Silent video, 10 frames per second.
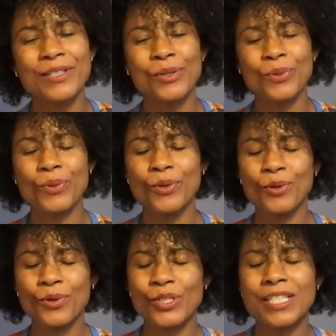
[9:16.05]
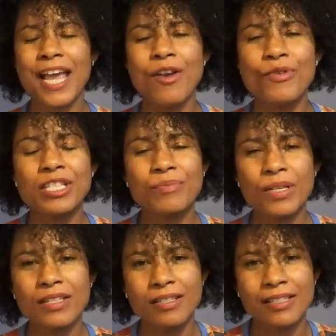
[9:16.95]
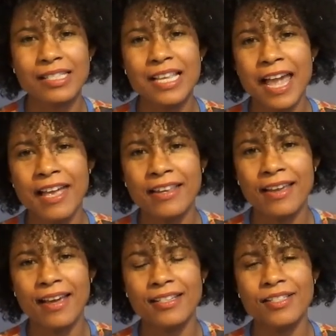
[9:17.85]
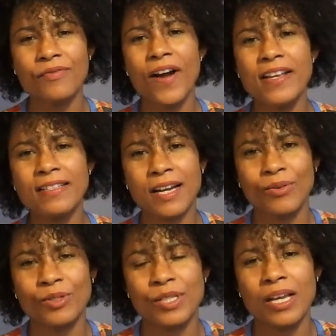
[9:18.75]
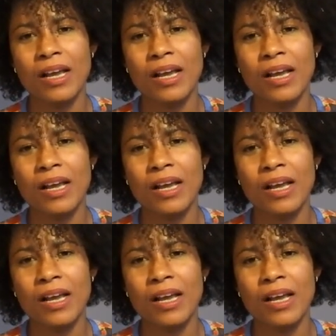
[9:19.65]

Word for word: to stay with me in this city and find out